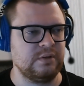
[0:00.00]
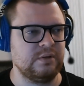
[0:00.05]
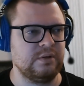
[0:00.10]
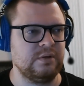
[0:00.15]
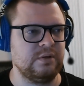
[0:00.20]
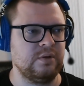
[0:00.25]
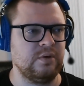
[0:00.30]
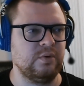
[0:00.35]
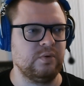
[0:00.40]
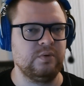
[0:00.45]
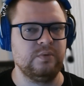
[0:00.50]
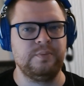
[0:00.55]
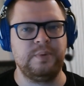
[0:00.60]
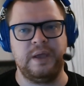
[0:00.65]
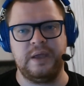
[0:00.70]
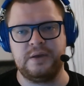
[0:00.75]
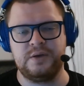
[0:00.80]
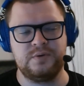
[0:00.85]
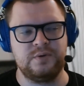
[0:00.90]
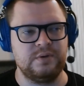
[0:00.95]
to go on
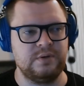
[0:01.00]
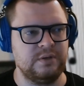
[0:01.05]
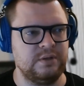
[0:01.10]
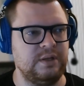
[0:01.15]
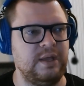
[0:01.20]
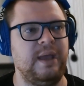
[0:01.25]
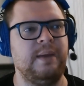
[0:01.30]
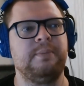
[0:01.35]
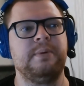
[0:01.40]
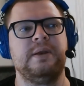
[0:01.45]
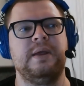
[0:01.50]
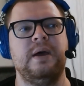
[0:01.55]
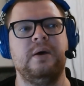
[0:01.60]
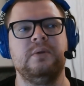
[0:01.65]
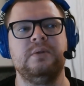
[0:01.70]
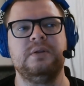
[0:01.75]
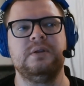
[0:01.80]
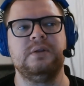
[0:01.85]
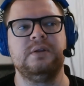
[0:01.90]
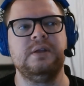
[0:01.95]
Patreon and type it
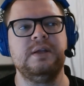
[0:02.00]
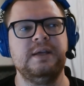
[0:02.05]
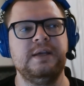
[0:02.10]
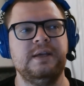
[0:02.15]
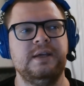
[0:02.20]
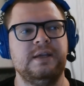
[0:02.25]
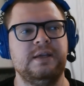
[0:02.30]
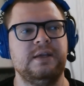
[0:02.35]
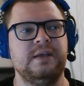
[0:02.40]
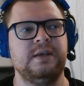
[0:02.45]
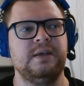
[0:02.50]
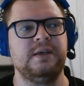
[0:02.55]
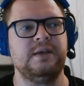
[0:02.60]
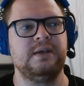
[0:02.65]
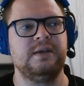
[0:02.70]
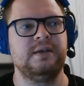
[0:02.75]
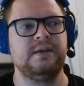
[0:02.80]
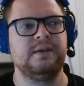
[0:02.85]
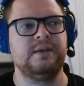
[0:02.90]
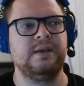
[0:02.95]
out,
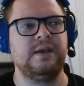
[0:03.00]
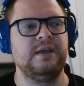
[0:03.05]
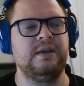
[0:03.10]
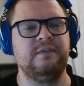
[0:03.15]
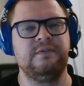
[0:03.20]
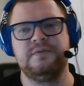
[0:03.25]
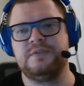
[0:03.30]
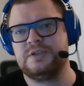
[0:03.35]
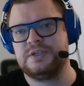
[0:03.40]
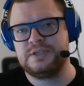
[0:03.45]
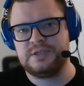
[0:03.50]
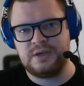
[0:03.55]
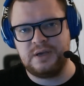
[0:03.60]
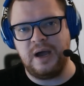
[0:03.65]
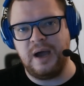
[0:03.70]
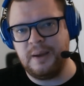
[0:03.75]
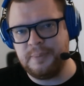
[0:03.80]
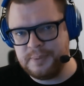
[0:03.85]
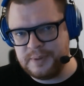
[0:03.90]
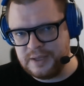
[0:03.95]
uh, kind of just
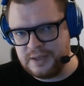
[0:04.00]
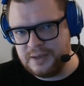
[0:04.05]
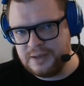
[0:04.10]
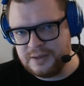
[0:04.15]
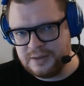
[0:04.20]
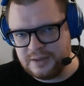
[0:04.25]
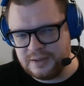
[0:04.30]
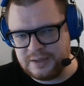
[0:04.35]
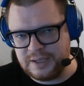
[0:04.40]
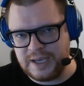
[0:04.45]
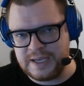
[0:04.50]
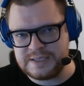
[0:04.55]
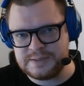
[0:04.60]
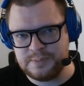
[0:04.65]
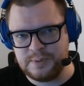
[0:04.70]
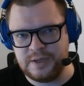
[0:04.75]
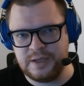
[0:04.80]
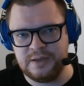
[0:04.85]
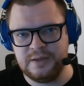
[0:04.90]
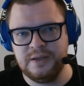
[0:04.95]
copy the test
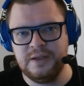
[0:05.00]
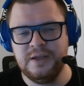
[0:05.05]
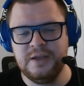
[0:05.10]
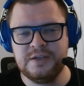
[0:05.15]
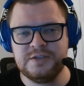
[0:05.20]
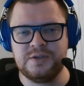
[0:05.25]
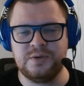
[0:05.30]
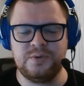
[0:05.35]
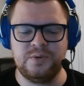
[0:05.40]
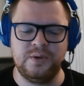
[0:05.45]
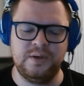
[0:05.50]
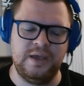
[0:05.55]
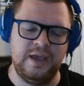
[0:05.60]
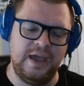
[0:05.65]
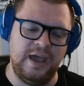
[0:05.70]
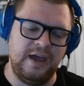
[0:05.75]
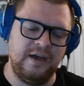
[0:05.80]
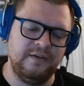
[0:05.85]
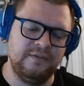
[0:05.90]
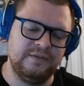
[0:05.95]
plan. So you
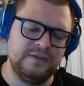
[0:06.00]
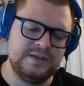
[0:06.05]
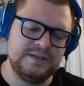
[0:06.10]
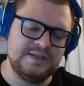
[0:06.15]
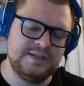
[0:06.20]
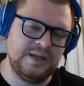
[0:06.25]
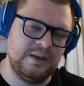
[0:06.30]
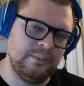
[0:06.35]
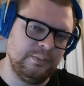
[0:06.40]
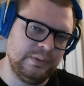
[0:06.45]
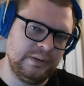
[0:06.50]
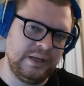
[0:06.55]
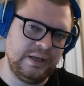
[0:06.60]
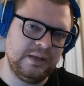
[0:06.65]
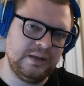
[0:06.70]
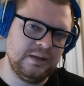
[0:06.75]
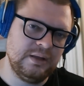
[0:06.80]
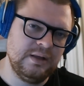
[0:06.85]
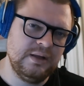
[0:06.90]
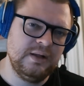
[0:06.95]
have this
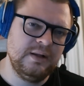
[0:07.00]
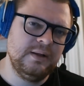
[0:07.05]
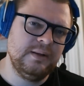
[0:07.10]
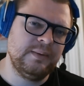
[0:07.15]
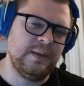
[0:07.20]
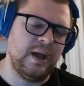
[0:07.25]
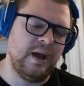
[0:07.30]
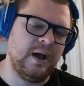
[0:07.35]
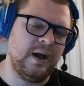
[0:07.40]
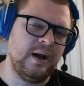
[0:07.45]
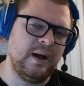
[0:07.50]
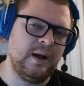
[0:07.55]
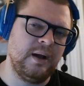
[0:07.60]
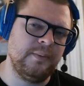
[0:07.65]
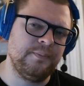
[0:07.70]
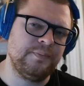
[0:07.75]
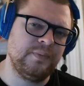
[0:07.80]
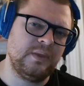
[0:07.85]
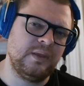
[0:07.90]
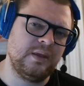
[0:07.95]
template, uh,
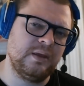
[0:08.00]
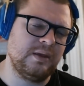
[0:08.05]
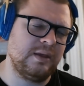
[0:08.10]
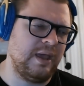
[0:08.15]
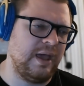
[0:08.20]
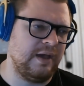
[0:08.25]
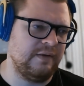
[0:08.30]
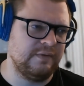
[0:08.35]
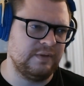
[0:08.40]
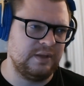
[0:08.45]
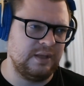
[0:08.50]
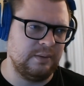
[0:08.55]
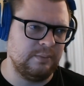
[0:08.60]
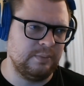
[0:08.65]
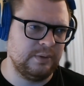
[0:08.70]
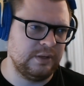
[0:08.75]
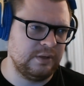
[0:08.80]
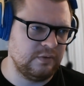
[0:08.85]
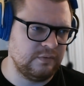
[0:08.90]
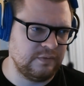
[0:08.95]
have a
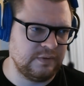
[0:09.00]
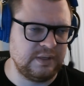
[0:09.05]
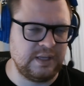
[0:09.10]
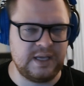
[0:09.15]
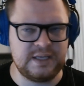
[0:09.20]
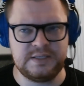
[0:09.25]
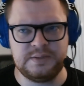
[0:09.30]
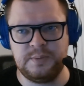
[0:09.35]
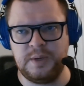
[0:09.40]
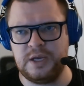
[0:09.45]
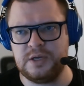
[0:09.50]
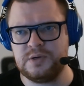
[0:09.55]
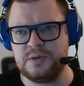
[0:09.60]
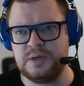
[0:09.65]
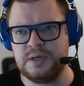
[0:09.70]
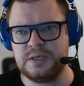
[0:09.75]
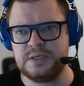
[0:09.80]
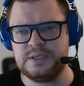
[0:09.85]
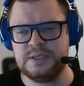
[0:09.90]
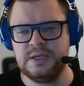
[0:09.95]
template of a test
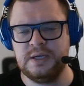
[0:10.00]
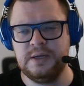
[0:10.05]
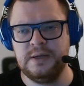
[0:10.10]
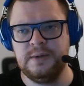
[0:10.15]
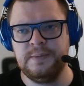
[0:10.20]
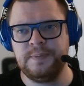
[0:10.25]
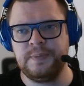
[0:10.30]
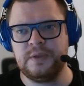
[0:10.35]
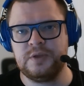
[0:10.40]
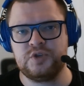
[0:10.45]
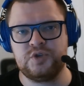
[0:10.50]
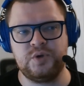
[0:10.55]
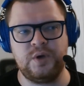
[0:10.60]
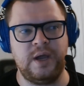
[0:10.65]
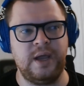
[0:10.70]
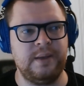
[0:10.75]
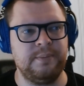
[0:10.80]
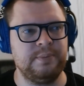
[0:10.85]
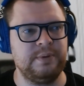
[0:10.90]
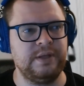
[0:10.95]
matrix
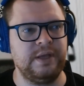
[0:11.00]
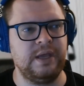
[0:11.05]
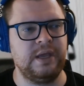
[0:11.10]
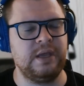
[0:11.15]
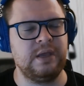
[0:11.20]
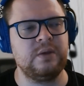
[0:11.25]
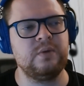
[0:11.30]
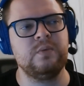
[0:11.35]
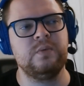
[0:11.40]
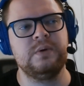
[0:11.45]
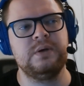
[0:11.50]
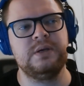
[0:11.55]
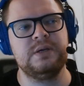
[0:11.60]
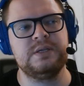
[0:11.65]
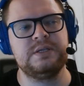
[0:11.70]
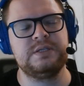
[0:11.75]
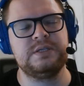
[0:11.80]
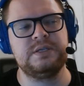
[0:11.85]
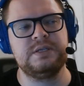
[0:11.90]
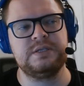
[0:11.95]
try playing
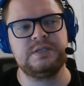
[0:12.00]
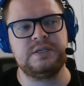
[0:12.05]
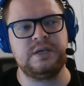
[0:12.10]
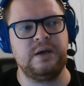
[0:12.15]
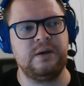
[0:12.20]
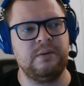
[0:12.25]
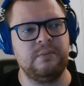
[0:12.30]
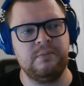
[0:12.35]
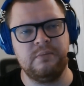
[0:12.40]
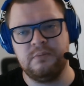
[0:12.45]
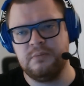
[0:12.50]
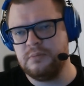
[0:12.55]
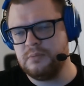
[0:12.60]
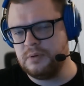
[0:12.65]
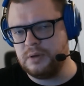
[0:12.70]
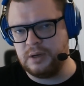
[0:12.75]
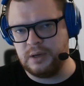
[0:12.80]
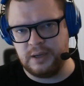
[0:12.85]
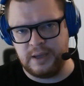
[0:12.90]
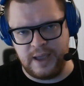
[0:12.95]
with some
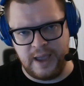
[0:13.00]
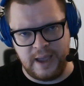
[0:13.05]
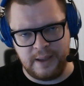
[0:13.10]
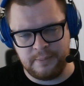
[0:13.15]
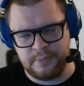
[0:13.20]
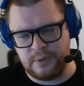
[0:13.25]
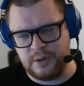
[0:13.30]
uh, app